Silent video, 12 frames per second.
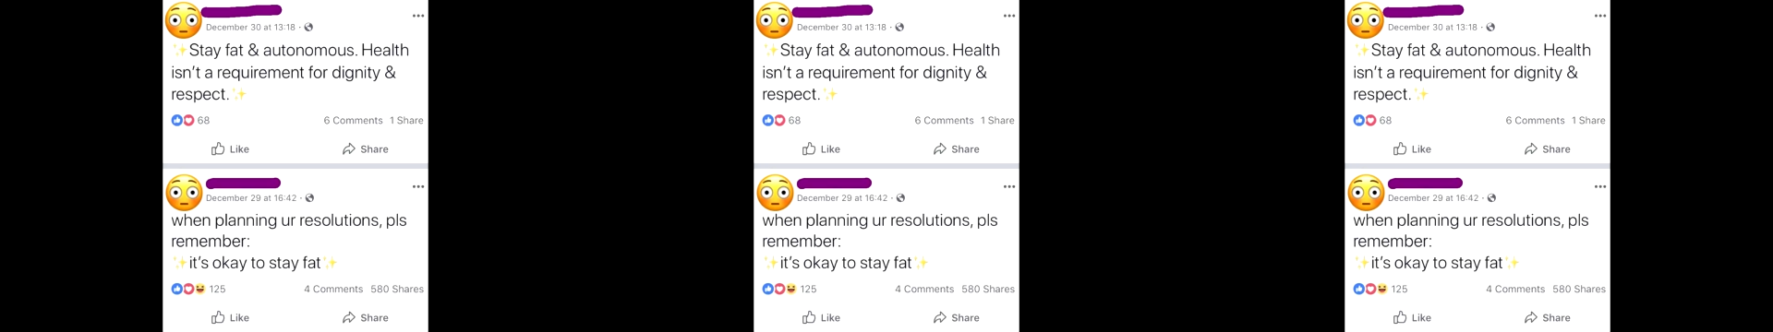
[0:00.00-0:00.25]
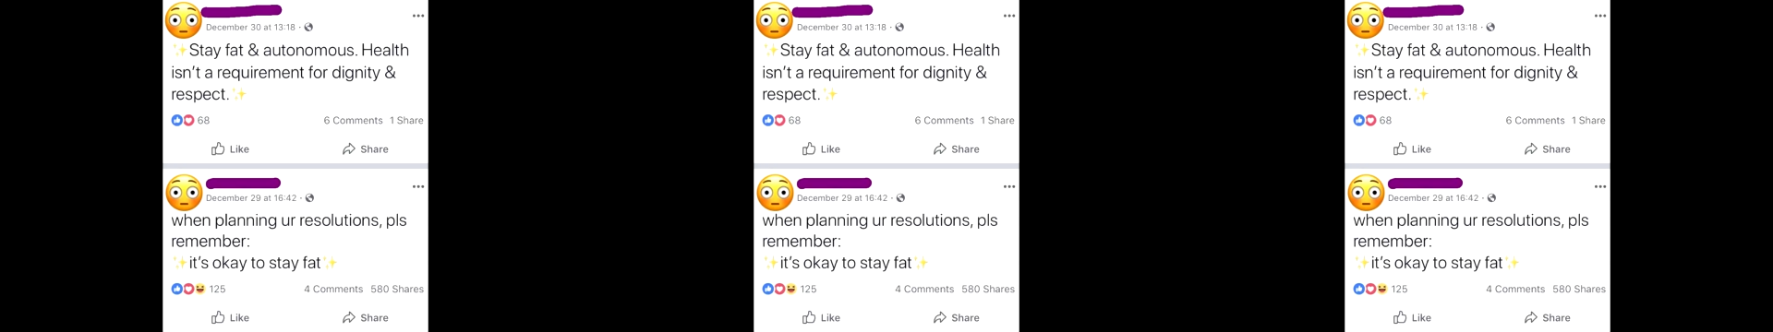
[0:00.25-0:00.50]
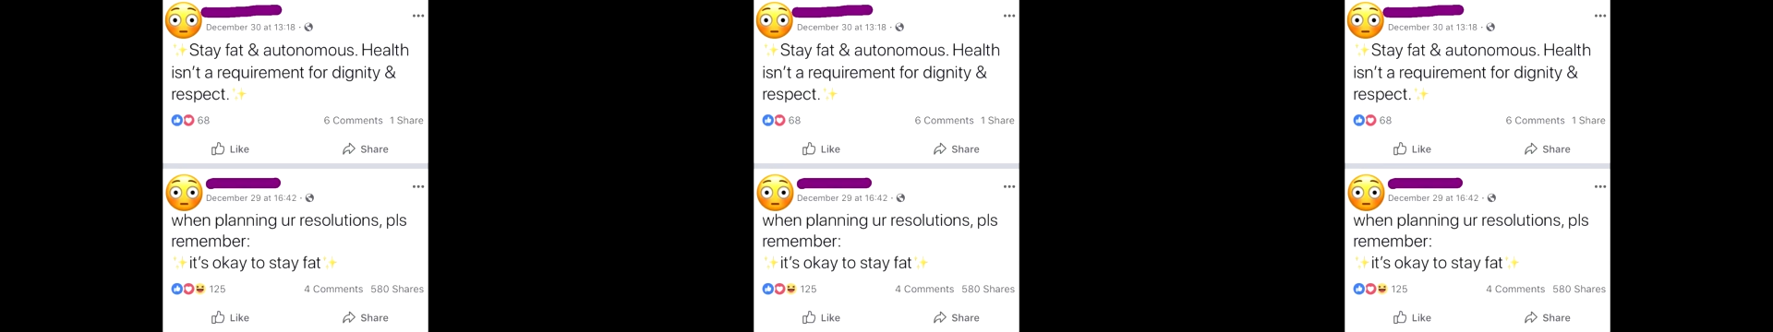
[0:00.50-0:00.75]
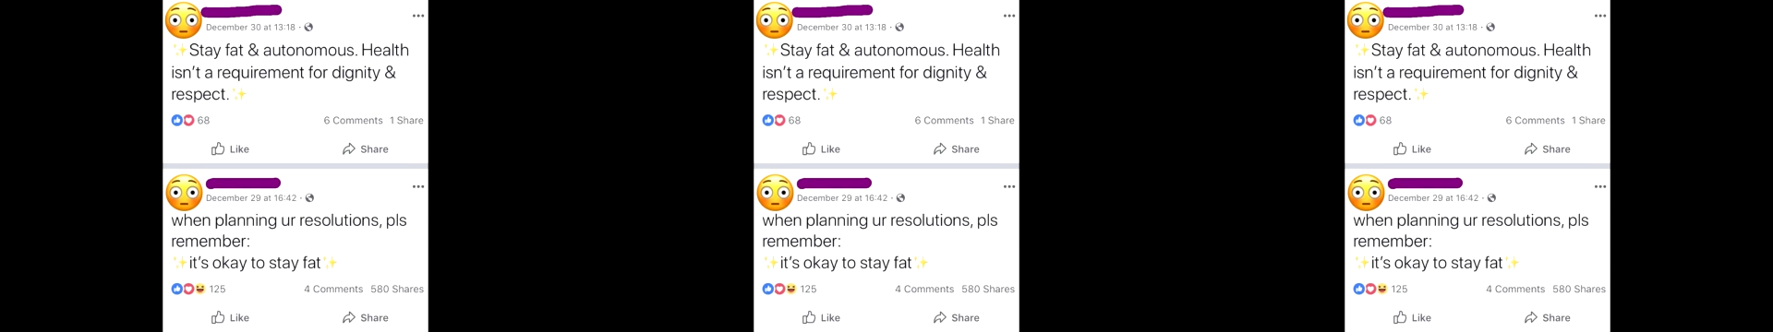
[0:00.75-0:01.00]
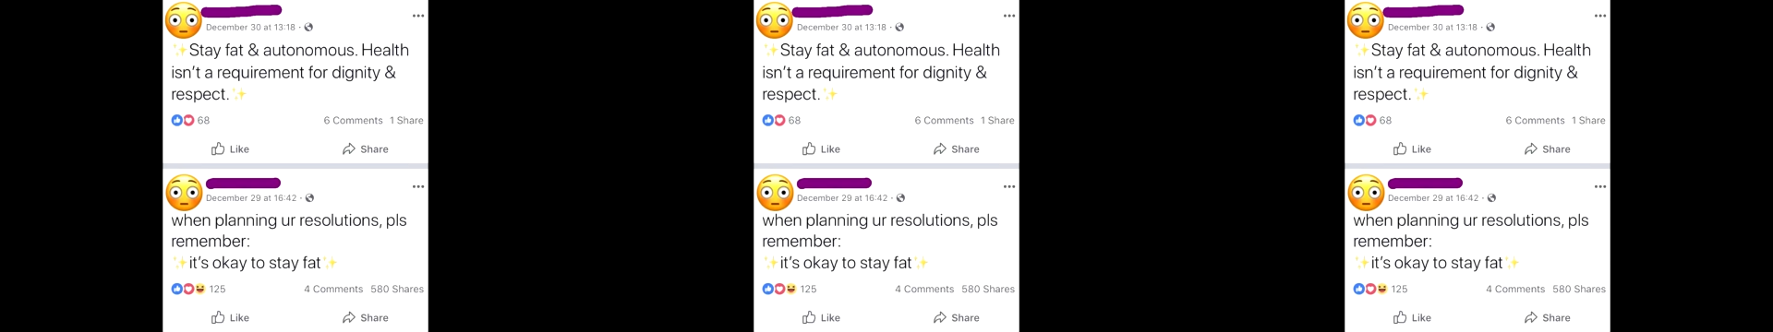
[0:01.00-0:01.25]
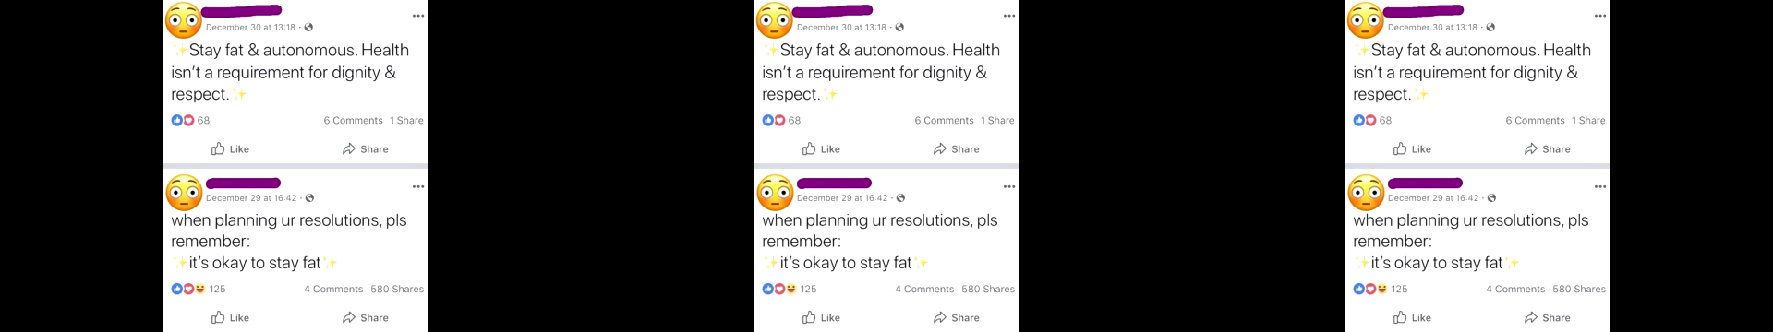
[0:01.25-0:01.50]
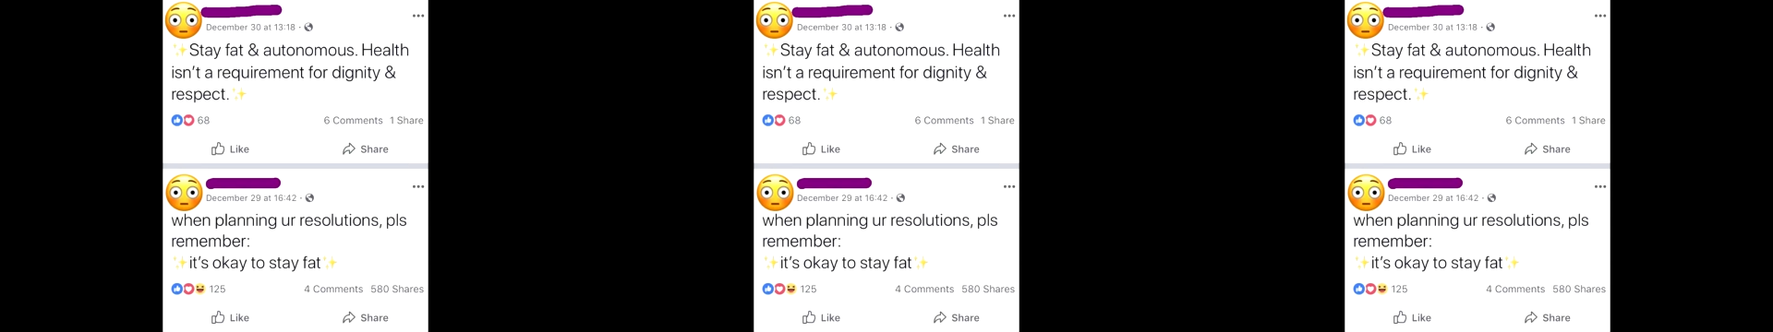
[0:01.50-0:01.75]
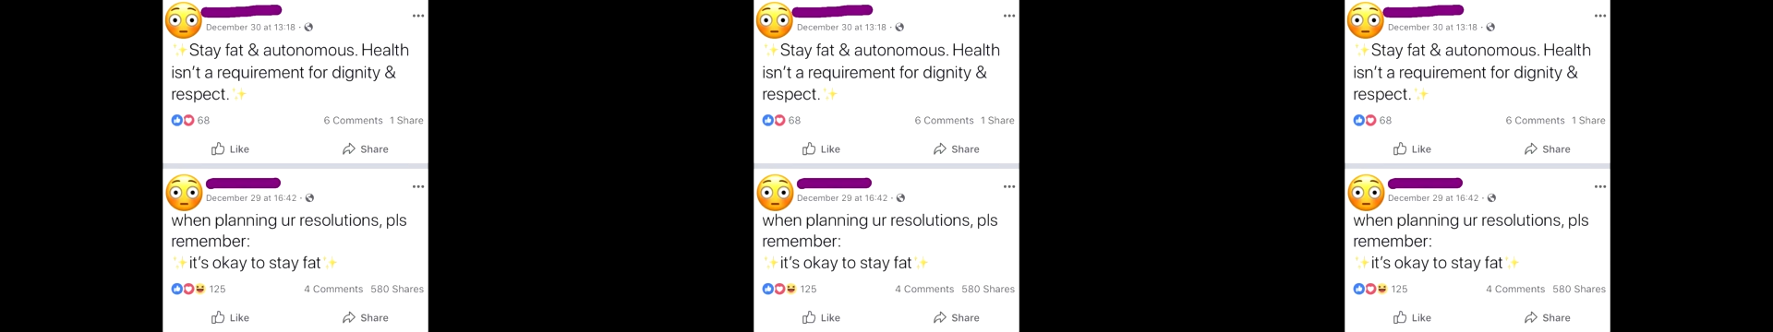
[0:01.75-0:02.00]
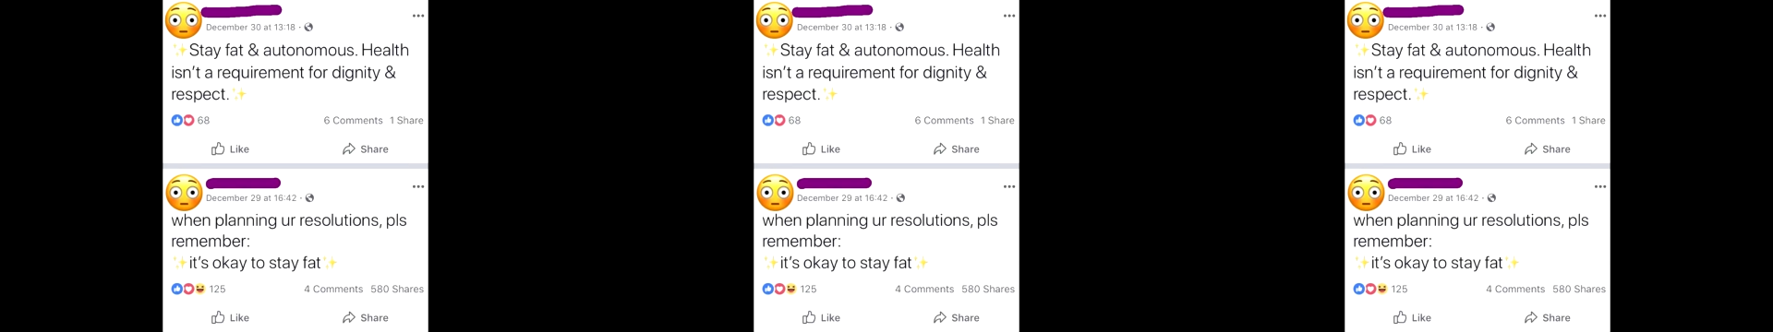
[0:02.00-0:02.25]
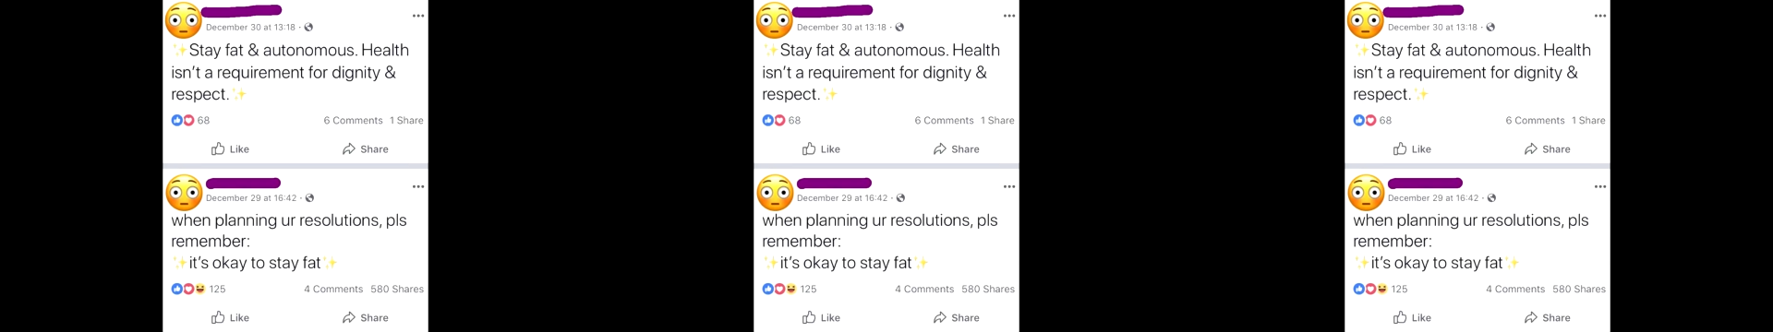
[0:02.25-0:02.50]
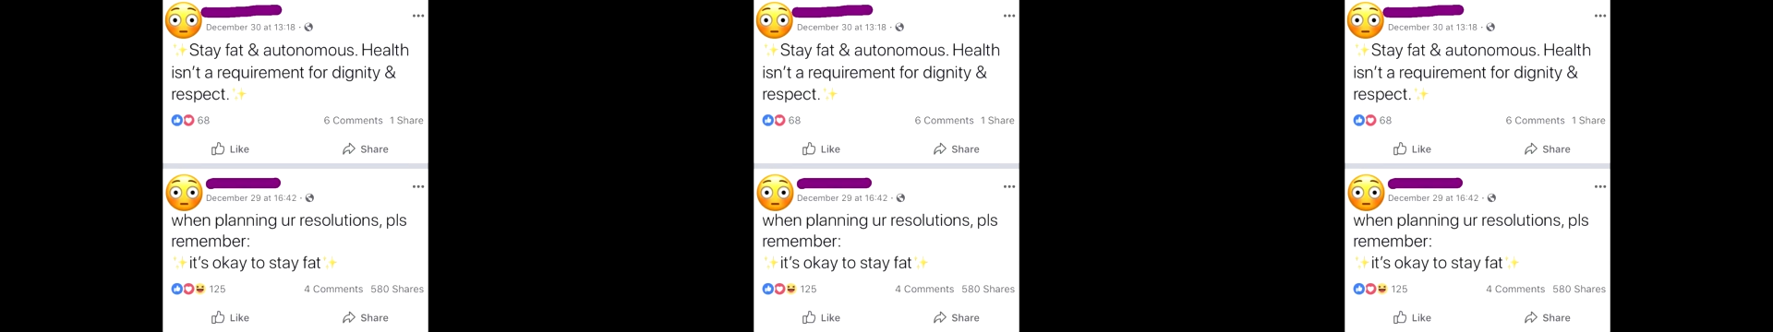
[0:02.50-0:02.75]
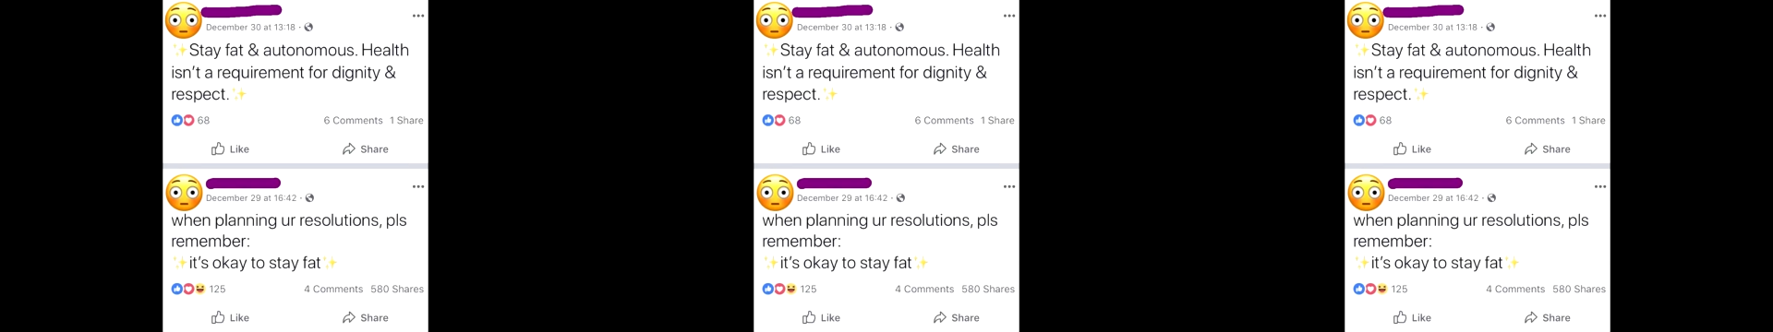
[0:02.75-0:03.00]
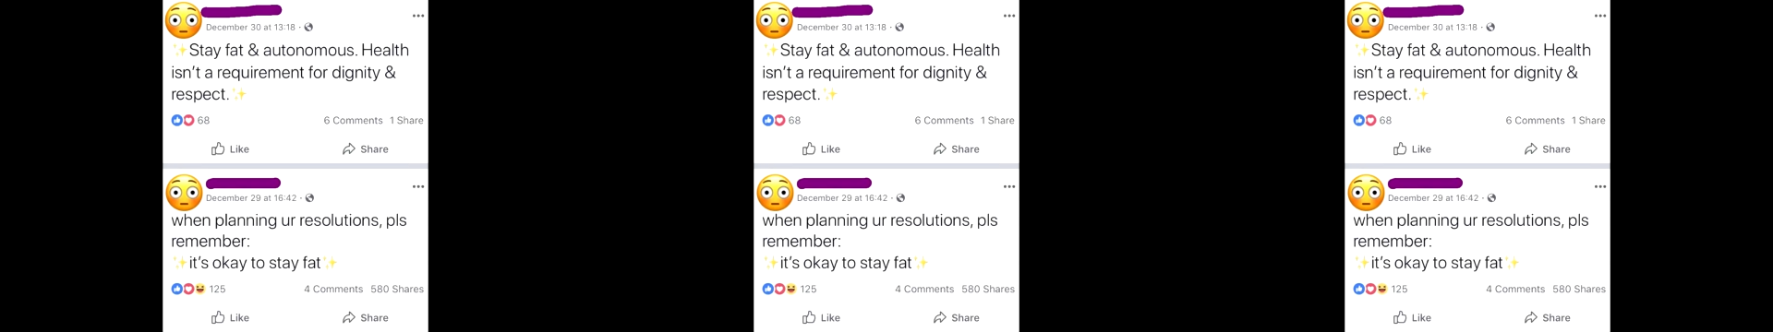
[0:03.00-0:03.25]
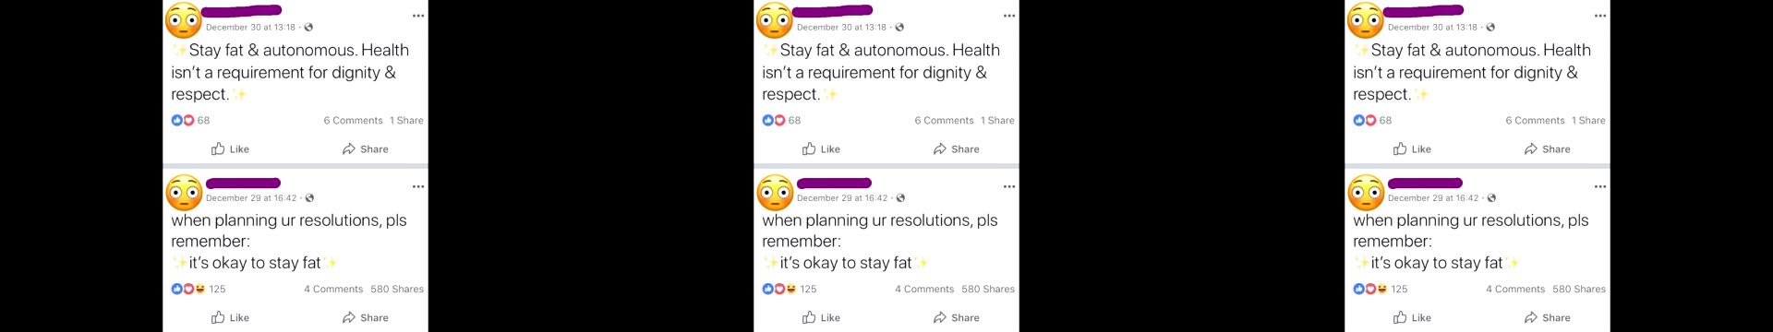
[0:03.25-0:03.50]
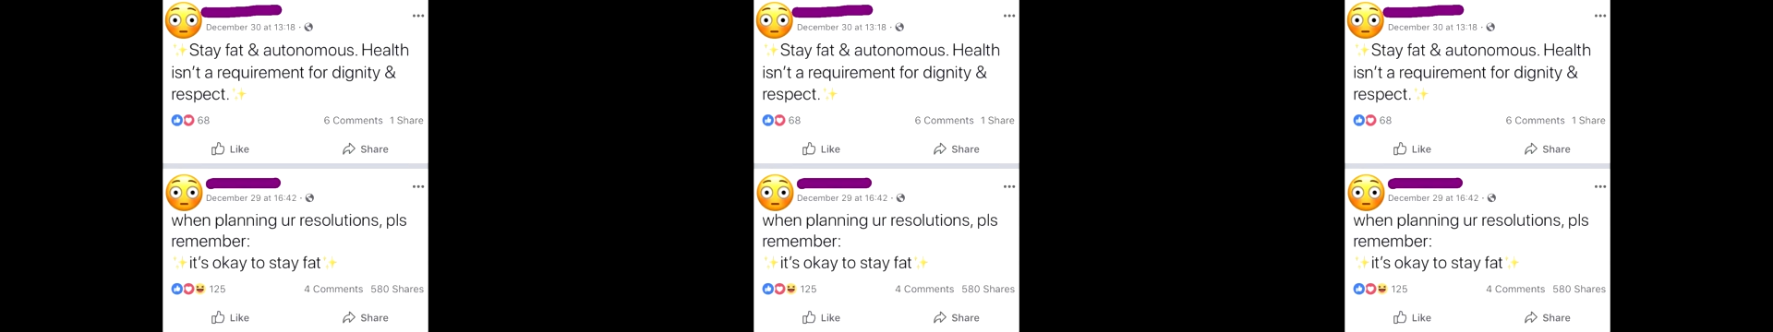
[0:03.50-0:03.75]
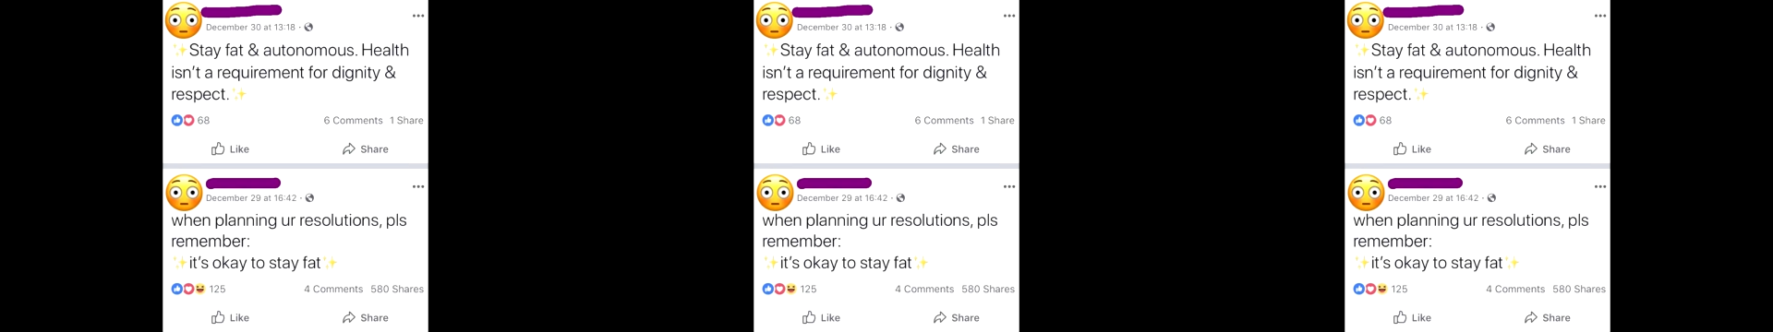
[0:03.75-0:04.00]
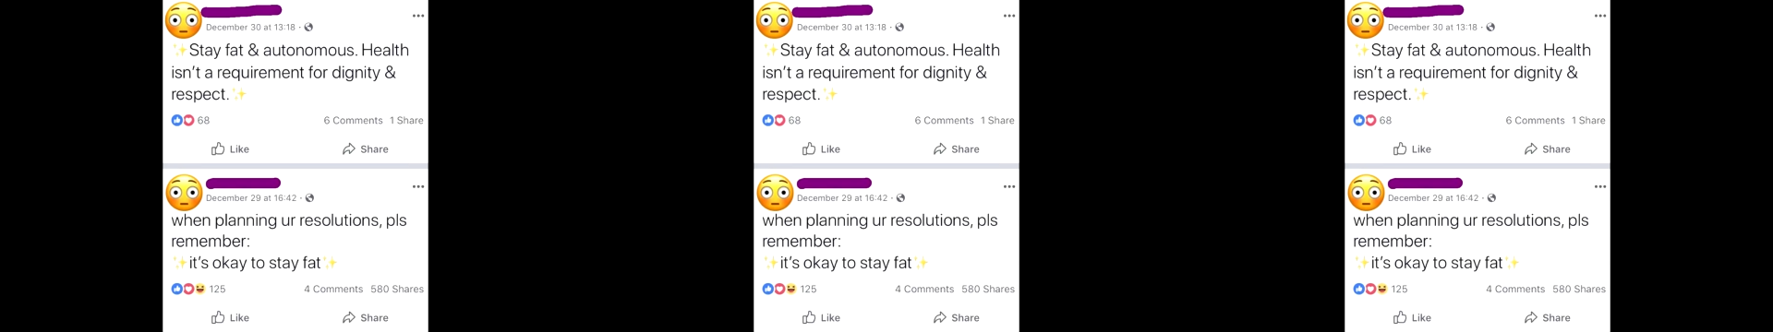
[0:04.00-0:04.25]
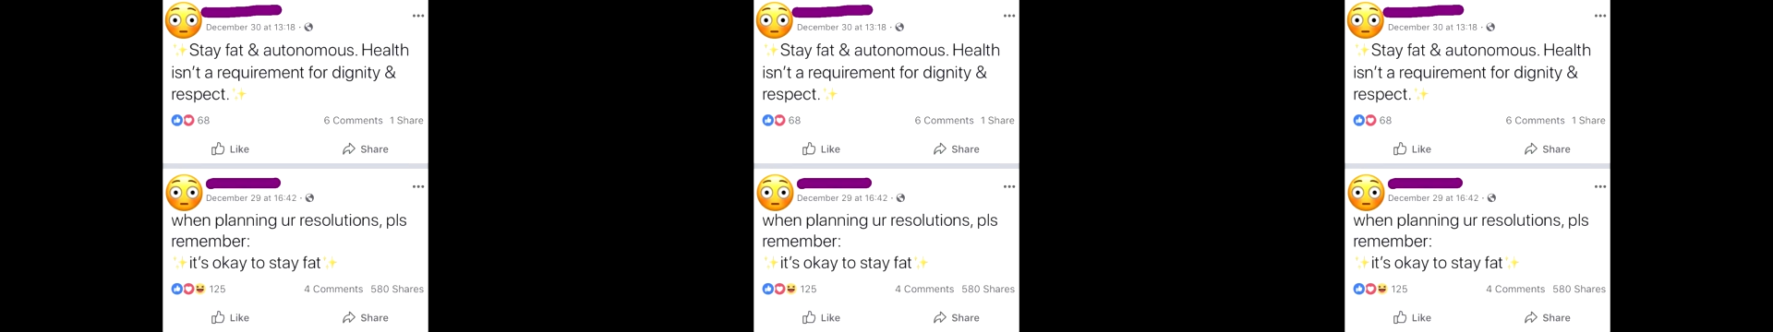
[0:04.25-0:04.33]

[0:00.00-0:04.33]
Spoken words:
No face is visible, so there are no lips to read.